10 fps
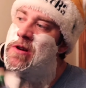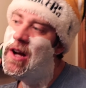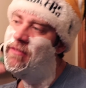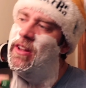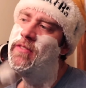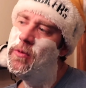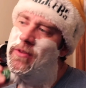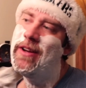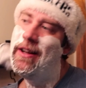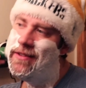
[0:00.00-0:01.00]
I've lived in
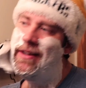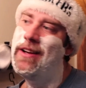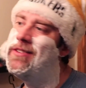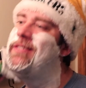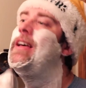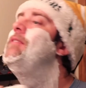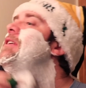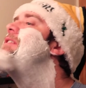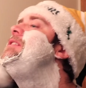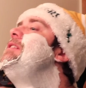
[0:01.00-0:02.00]
Wisconsin now
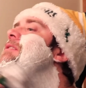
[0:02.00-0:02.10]
seven